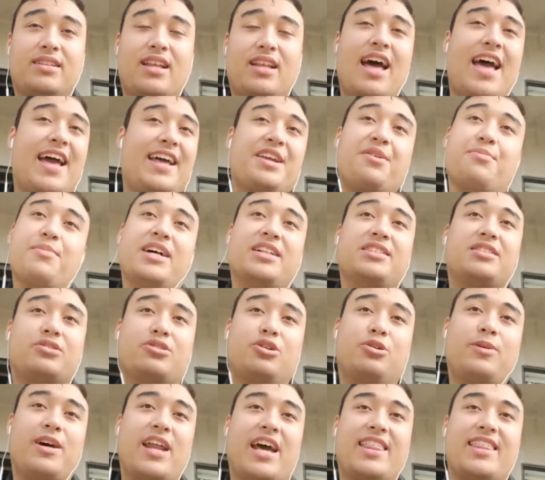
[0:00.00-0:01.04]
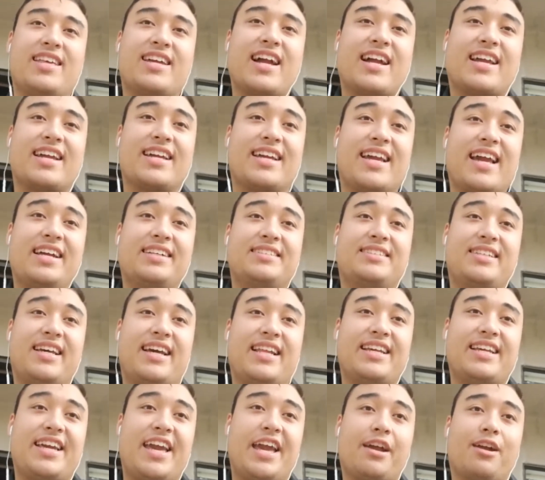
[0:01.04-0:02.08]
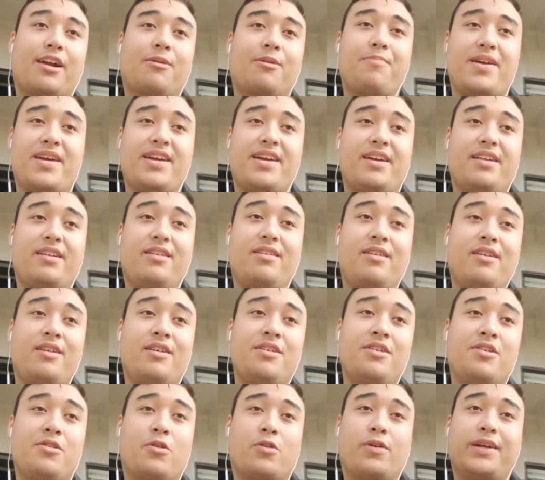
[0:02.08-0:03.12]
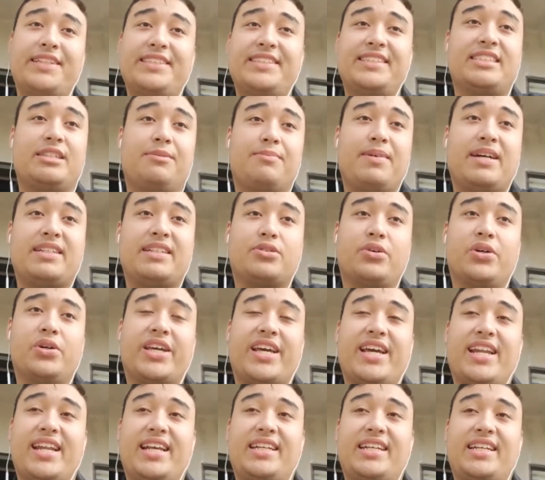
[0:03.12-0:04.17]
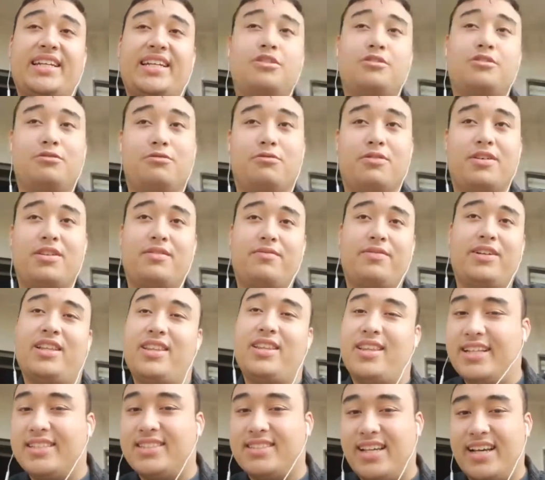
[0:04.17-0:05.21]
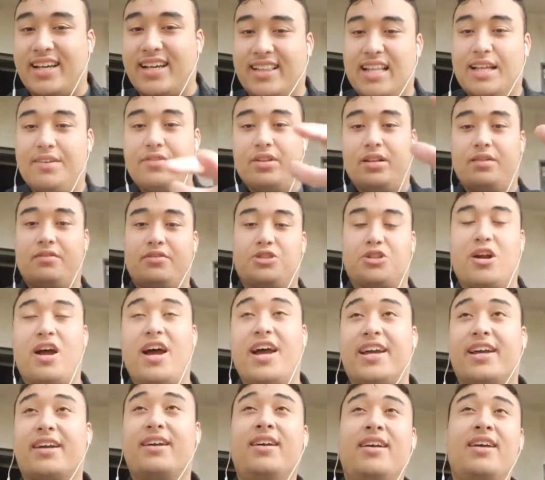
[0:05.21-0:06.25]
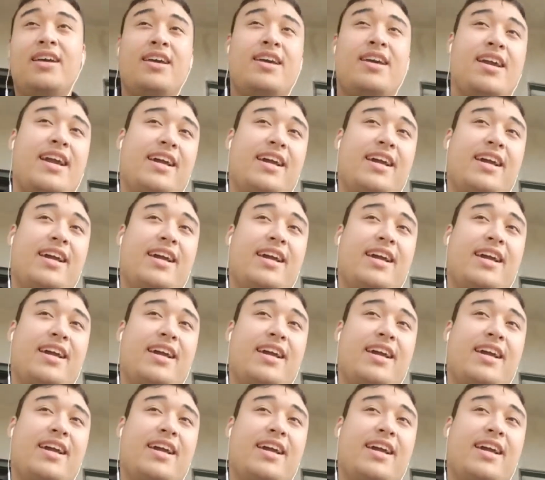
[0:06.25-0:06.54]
not any med school, but I think I can get into any Caribbean or easy med school to get into with this like level of trying.